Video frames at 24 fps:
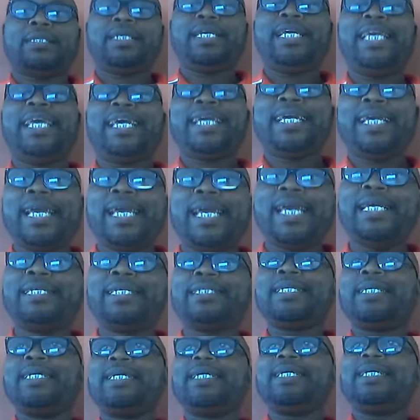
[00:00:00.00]
against
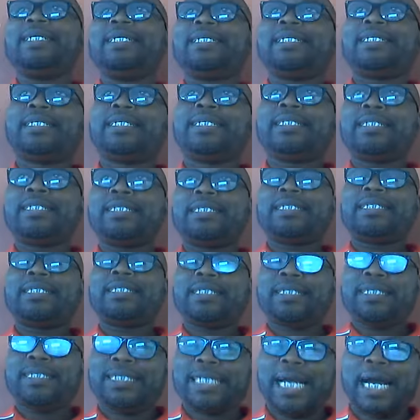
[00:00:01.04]

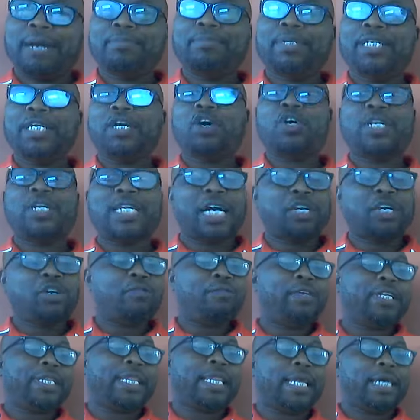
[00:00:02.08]
Germany under Adolf
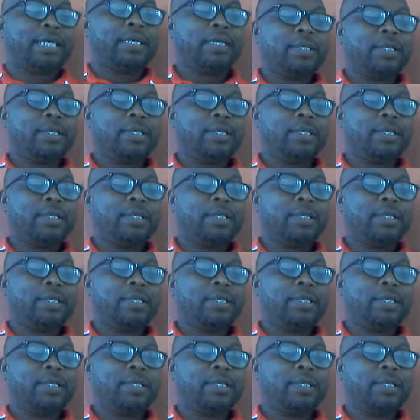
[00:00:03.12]
Hitler.